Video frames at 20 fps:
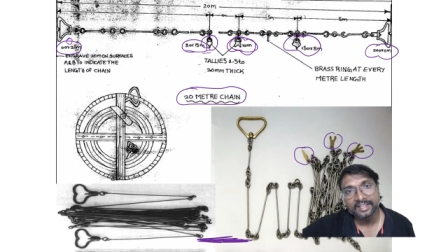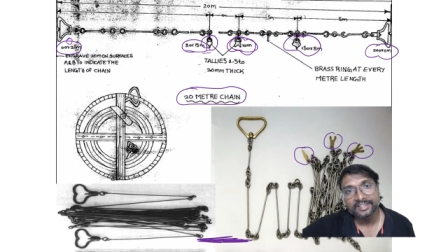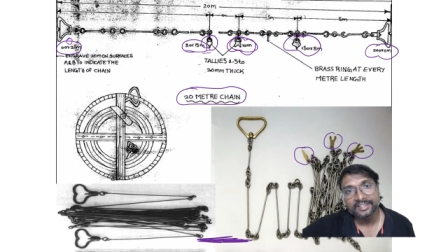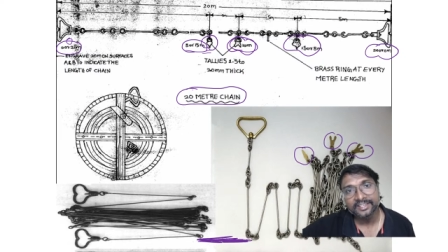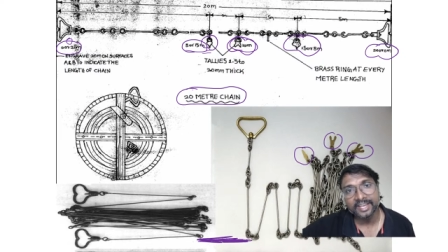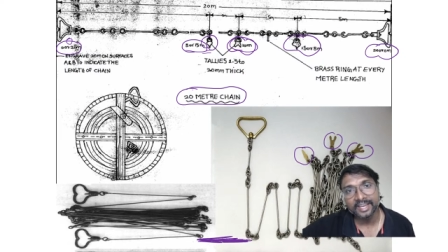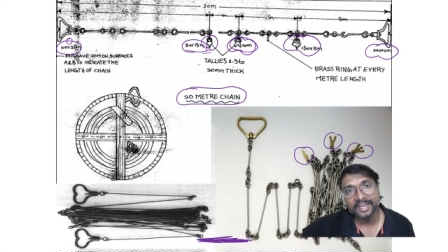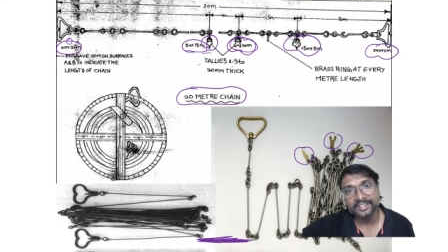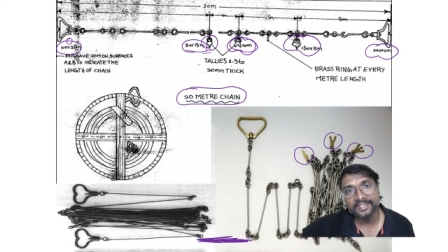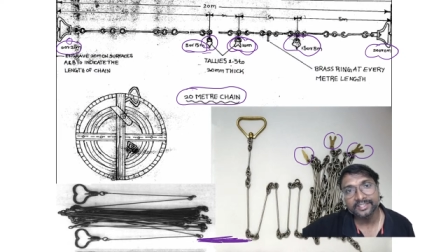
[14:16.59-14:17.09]

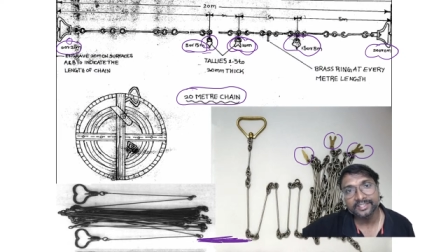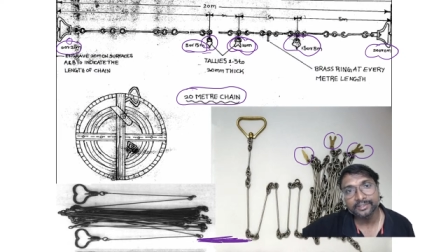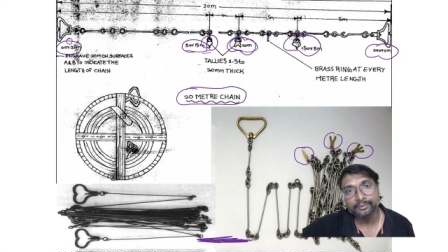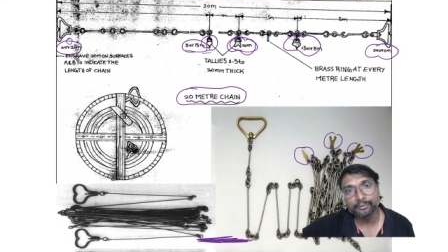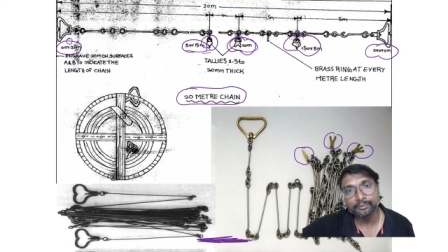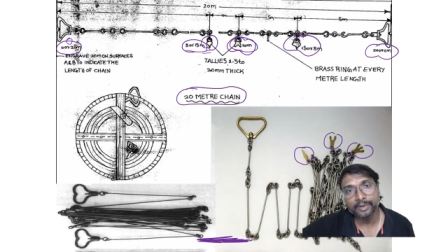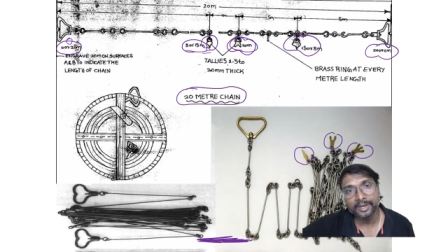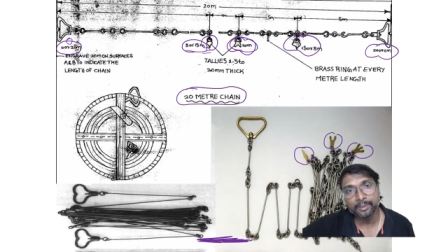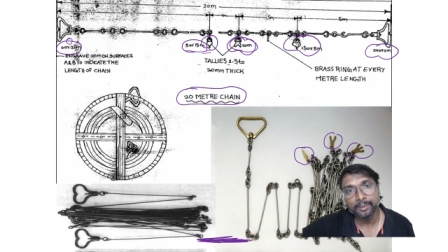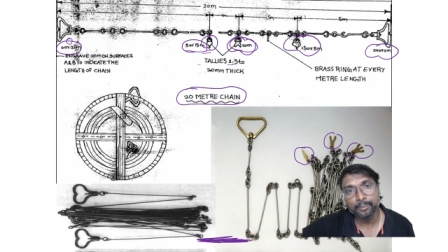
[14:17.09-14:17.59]
Tallies
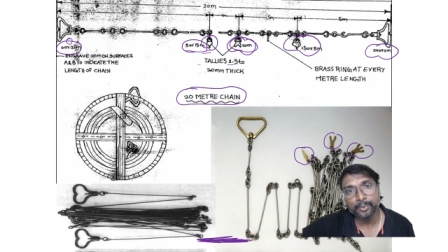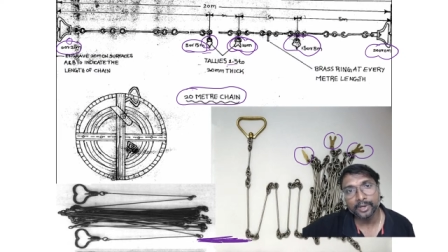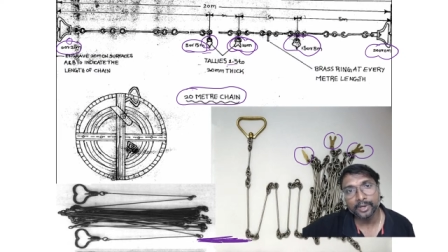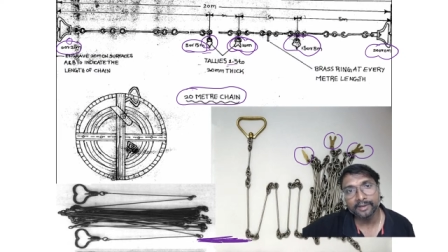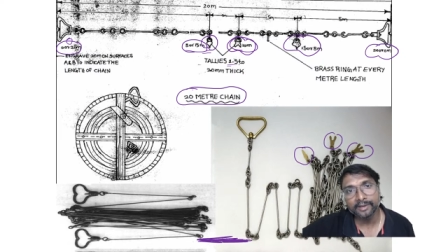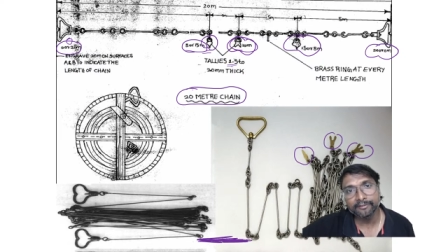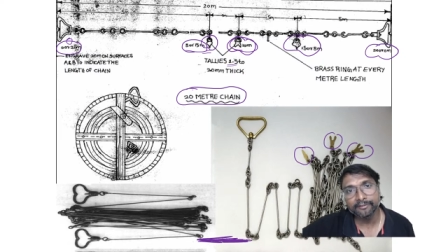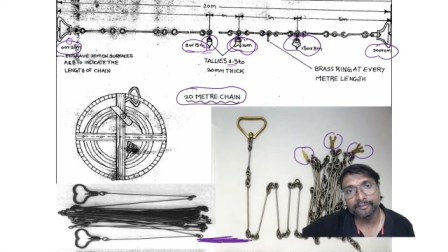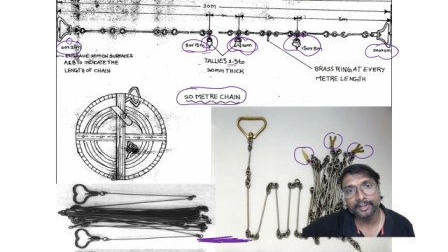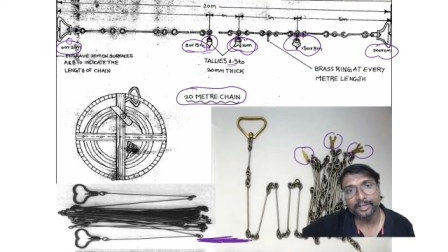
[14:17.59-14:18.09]

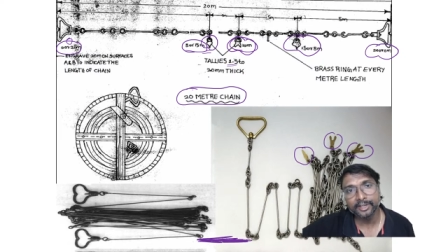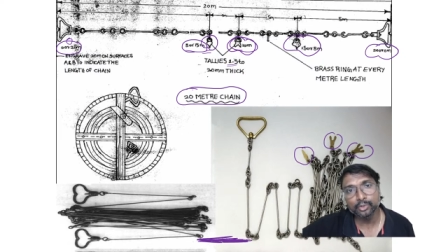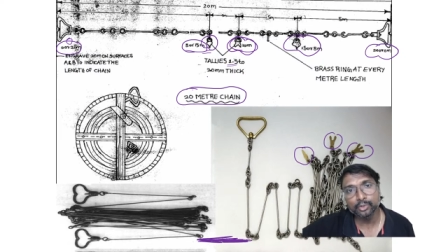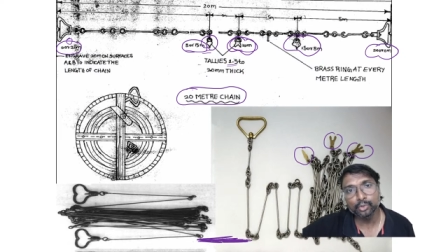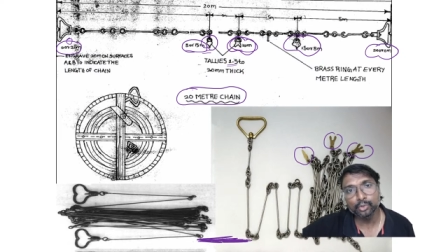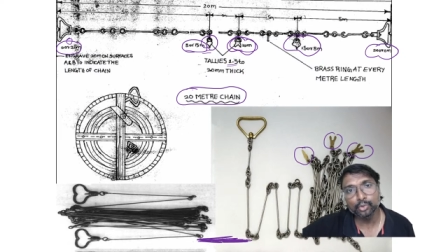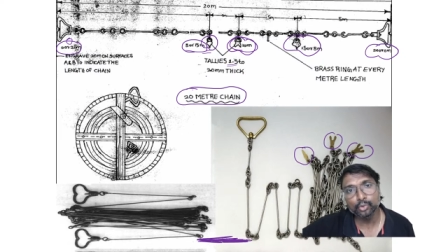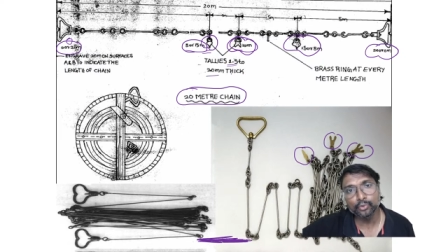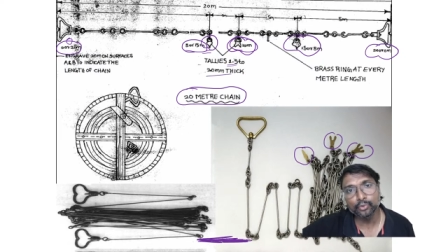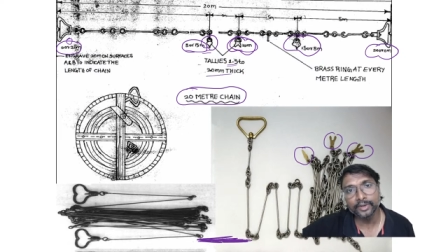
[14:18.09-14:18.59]
1.5
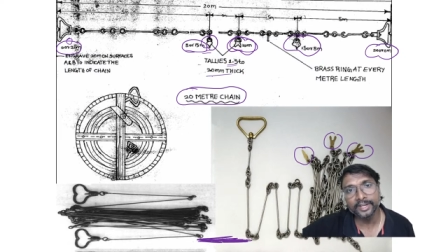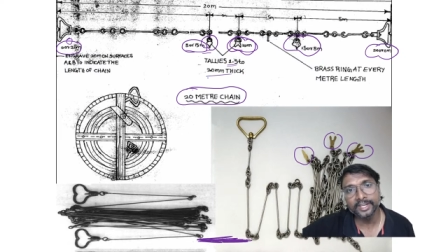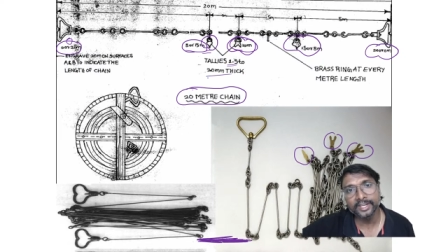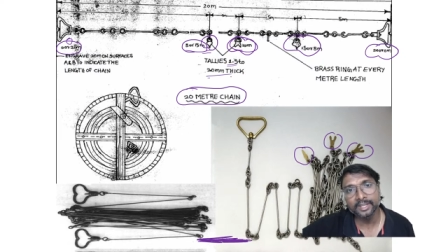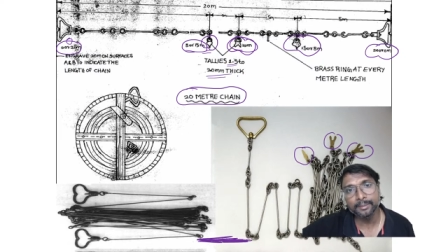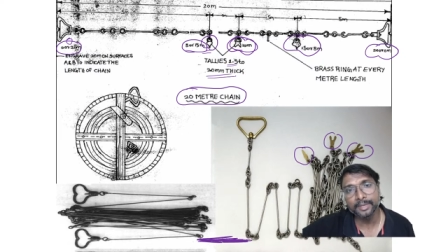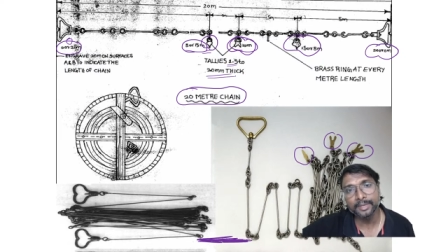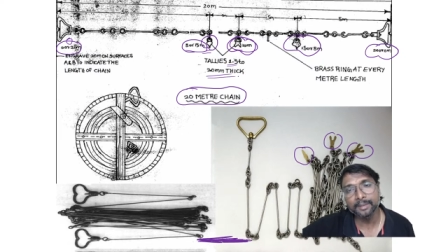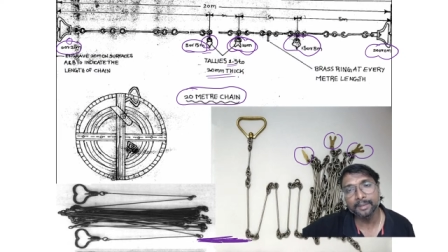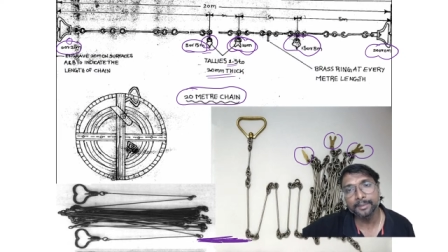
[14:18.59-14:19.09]
to
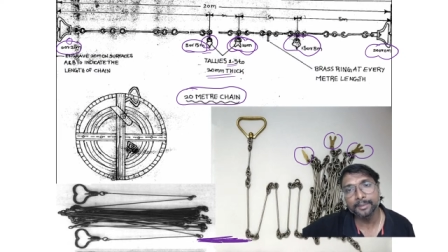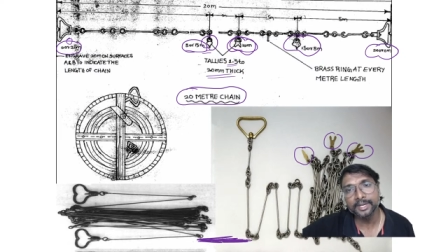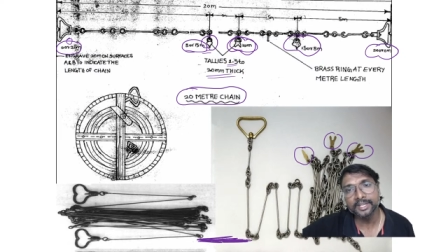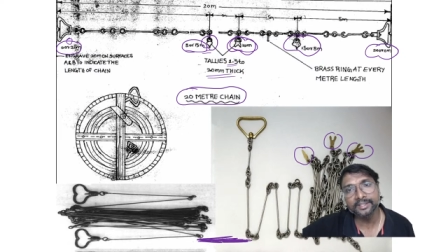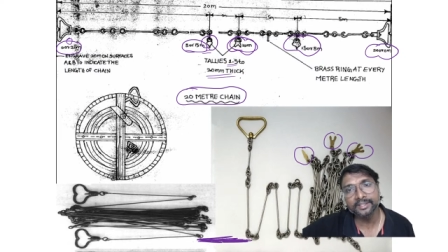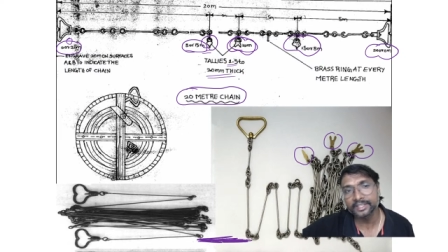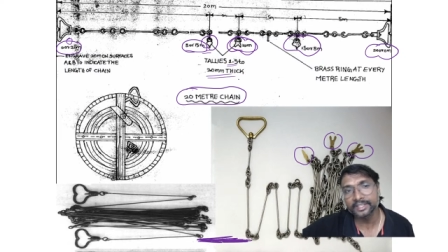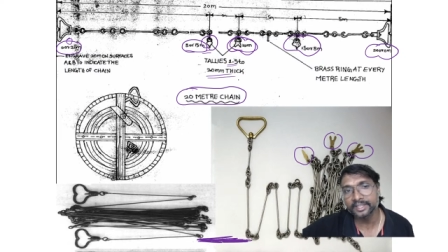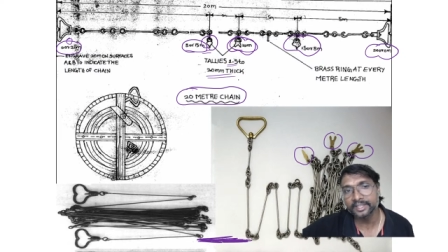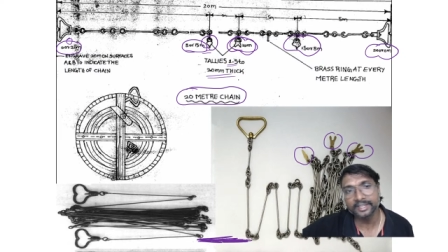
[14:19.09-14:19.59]
20
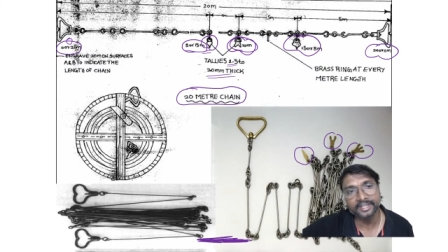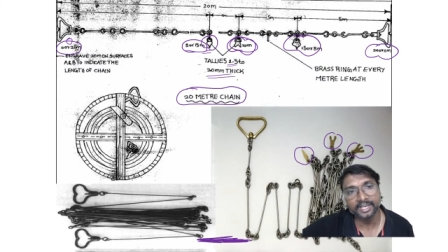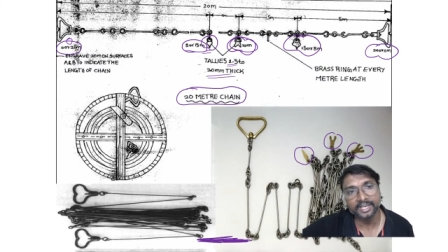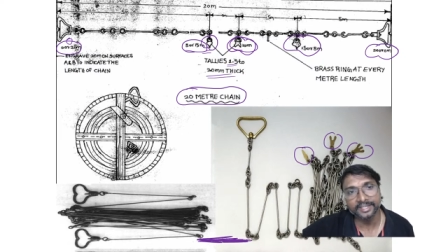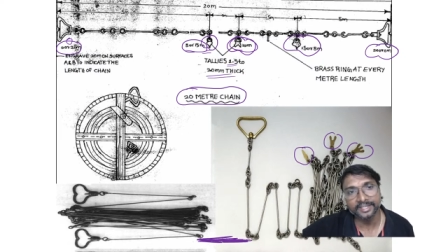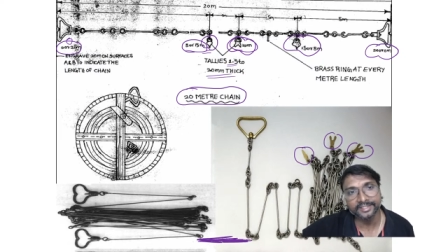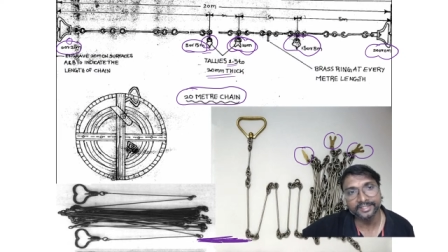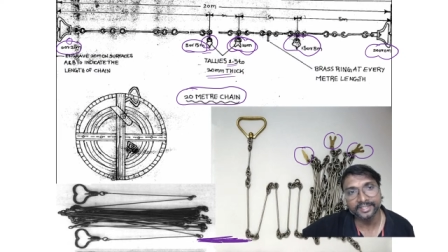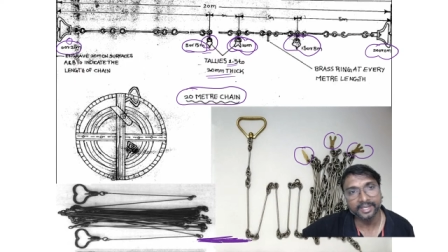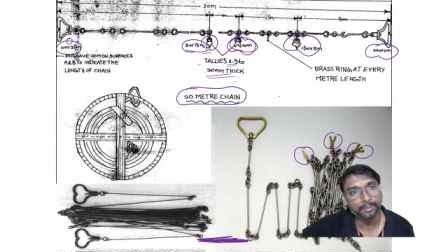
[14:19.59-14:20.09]
millimeter thick
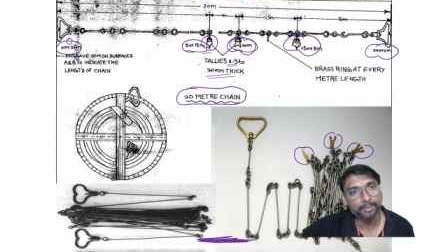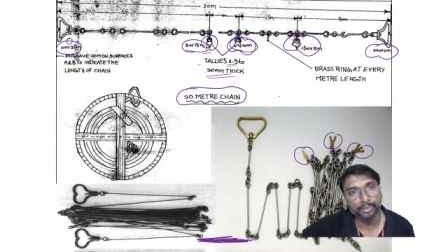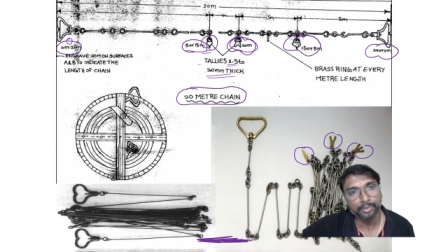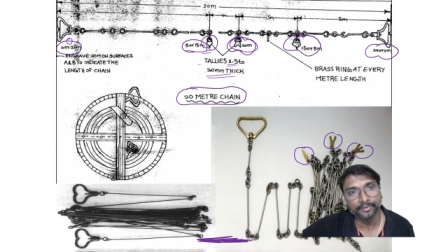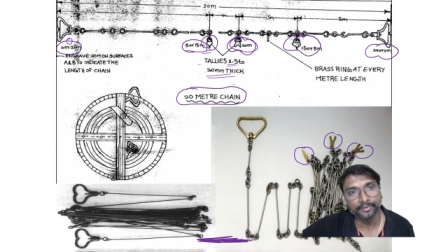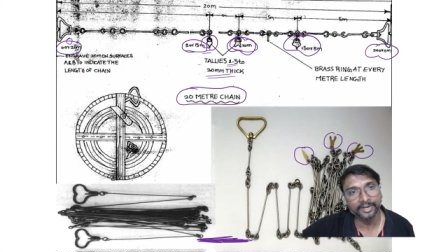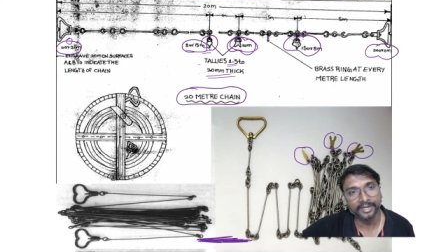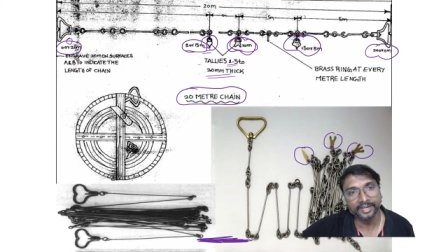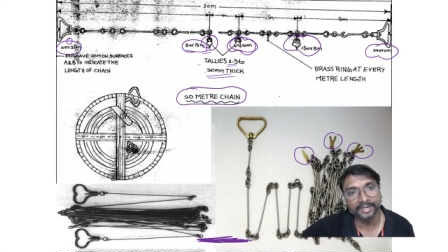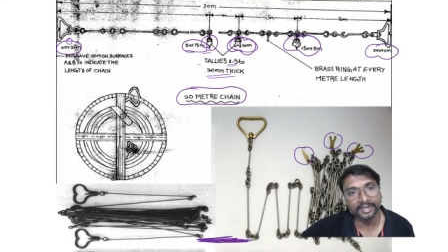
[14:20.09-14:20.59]
tallies are
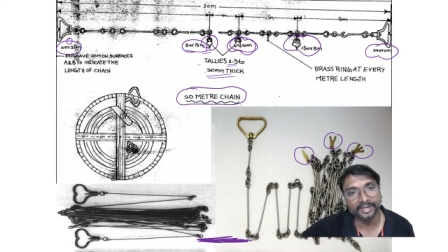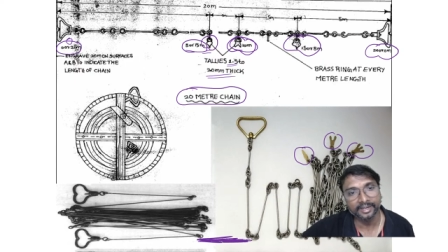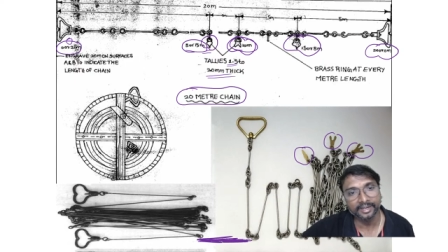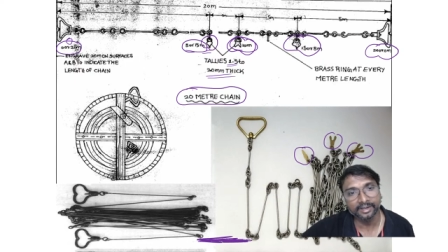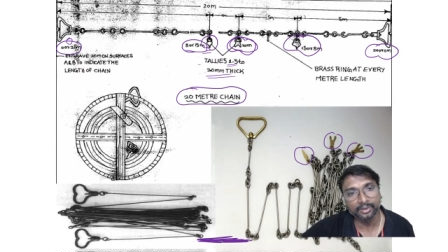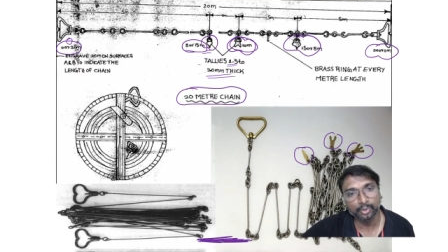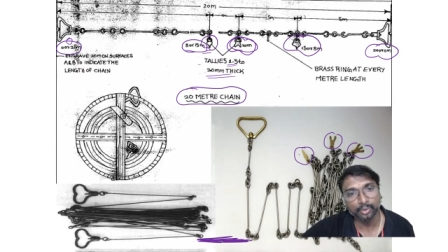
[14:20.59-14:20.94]
provided,